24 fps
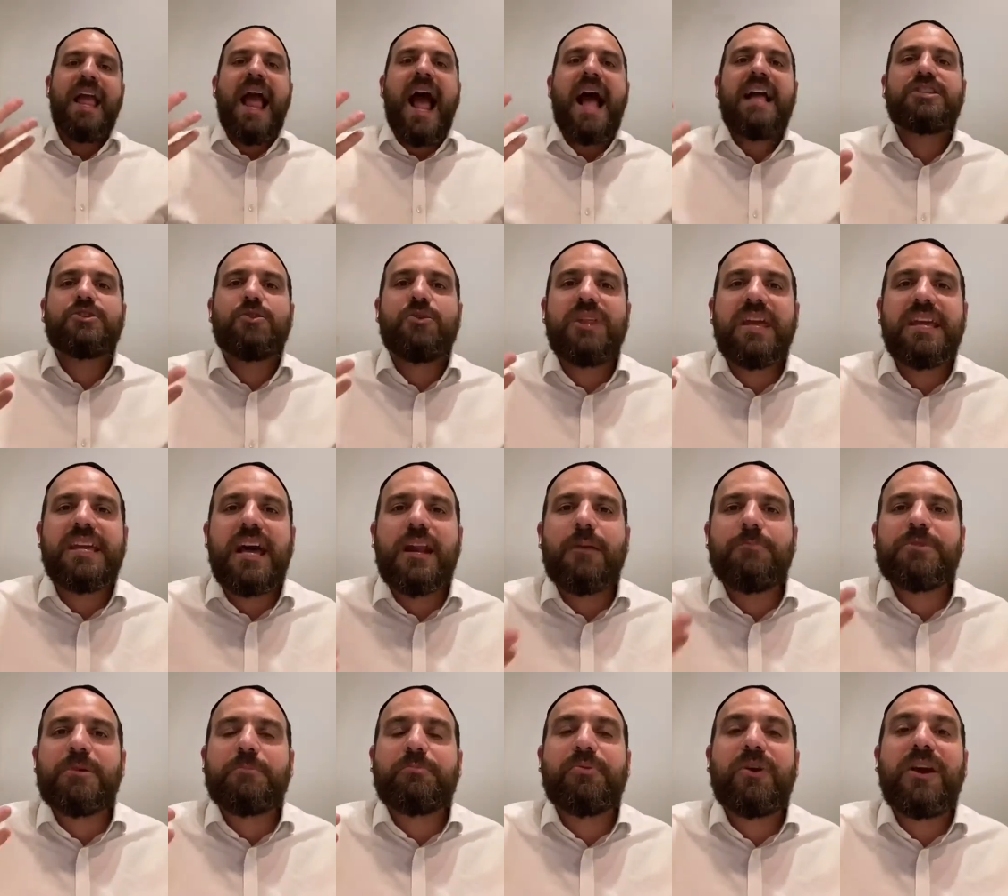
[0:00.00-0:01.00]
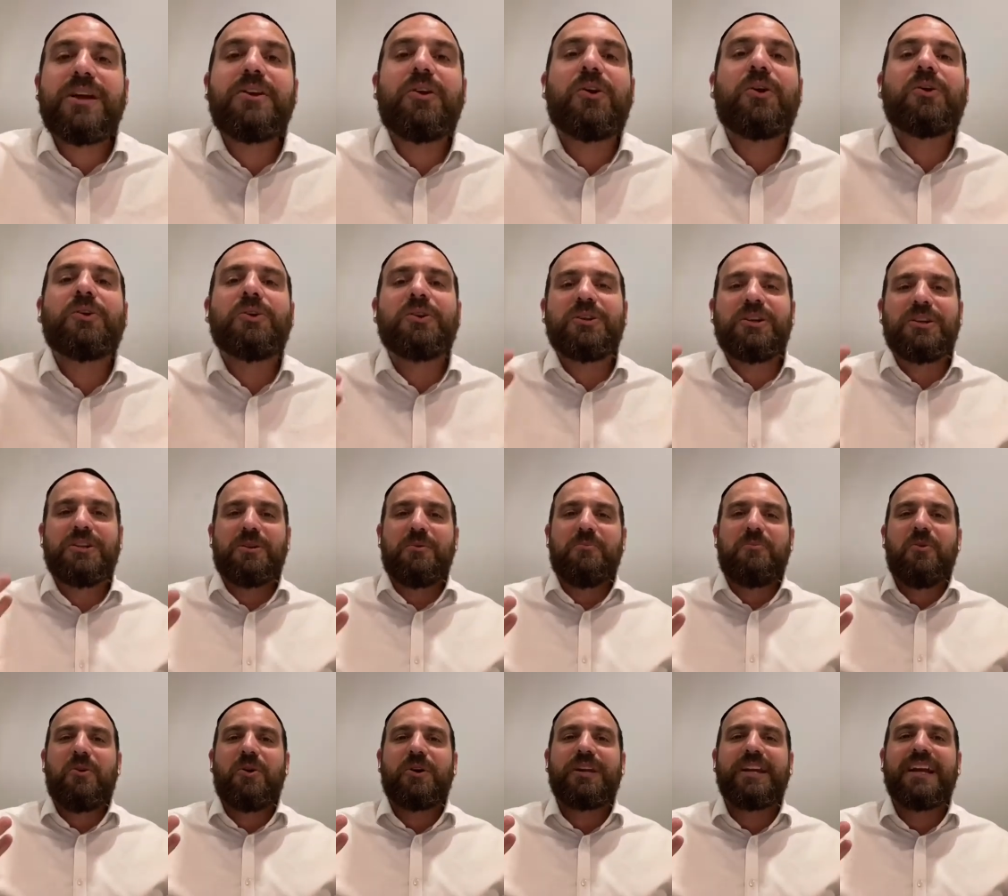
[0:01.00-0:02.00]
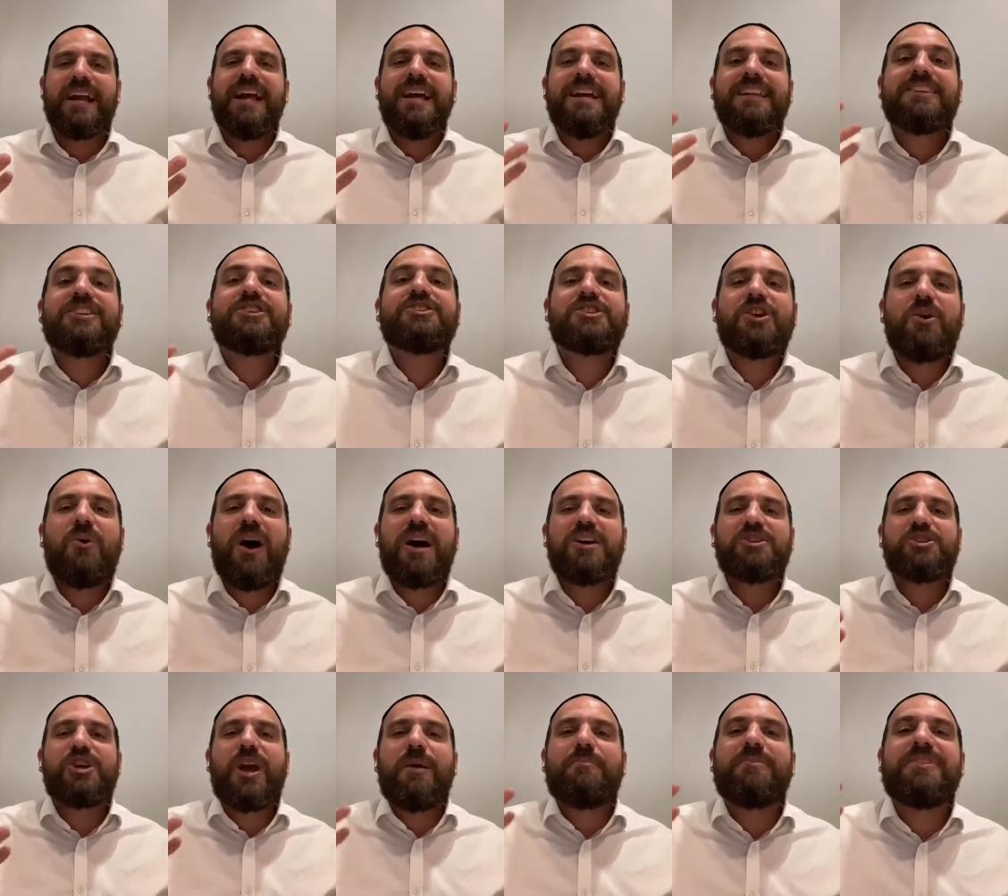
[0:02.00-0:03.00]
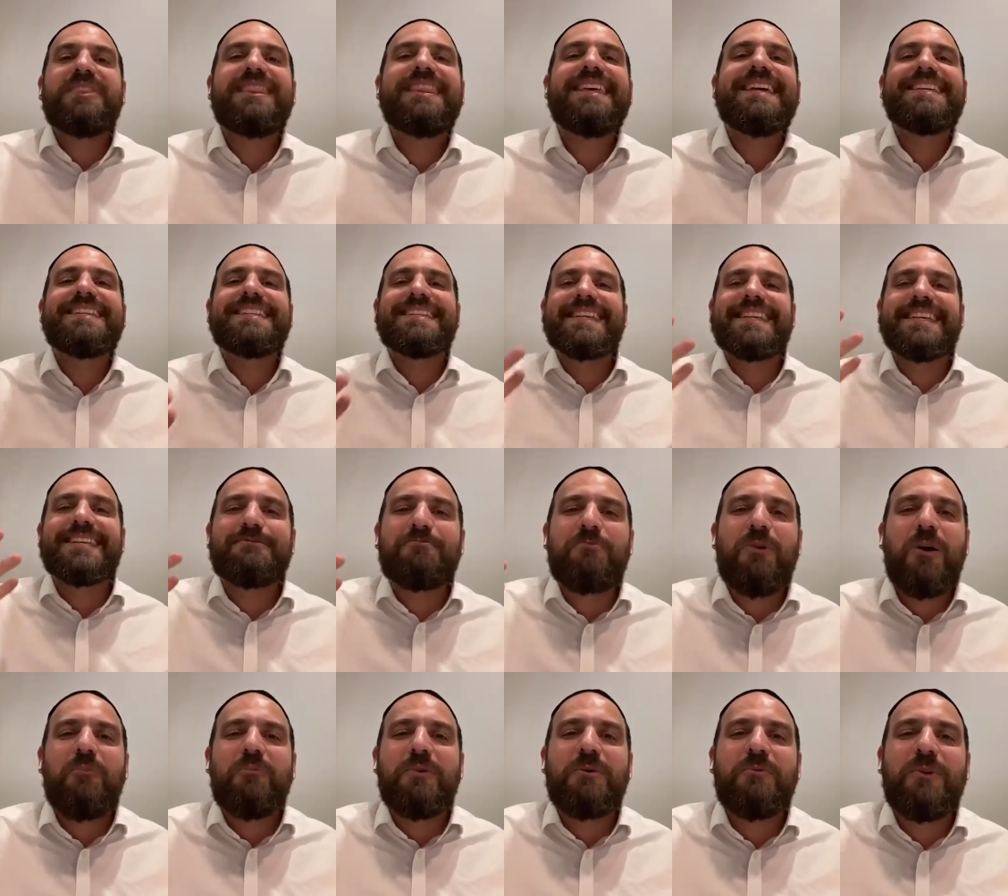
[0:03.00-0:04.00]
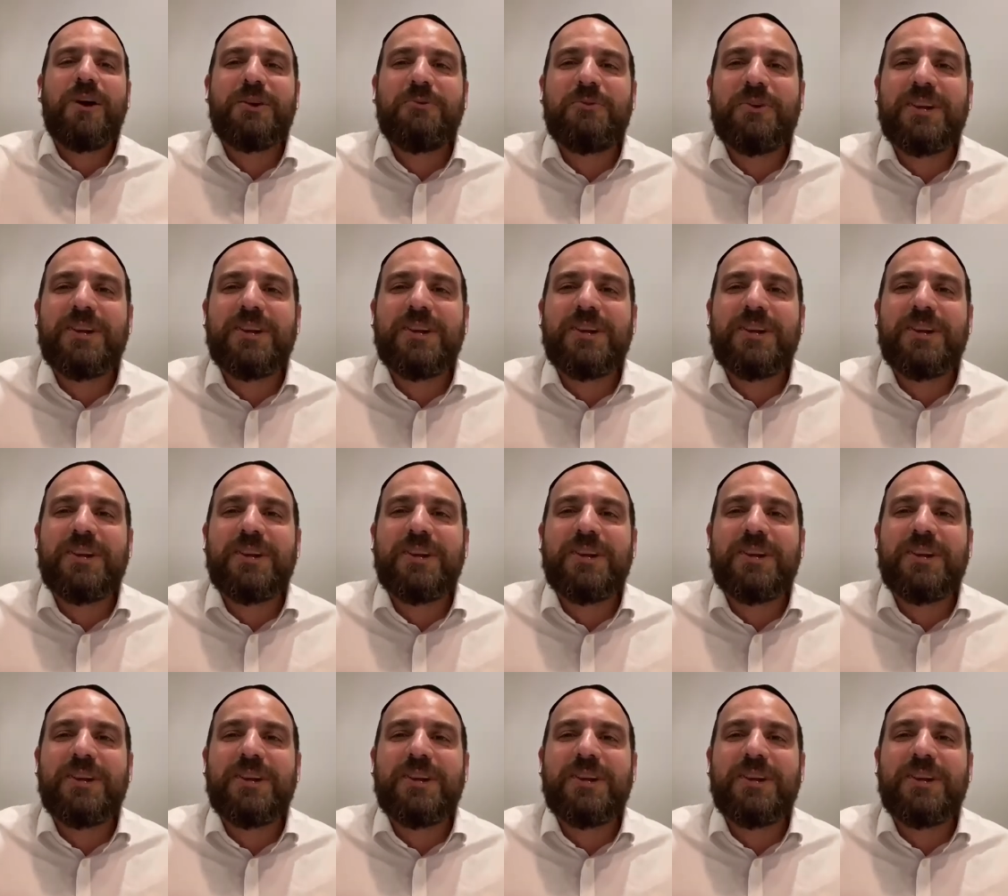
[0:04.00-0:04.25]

And so they get up to pray early in the morning to show Hashem, this is what we want to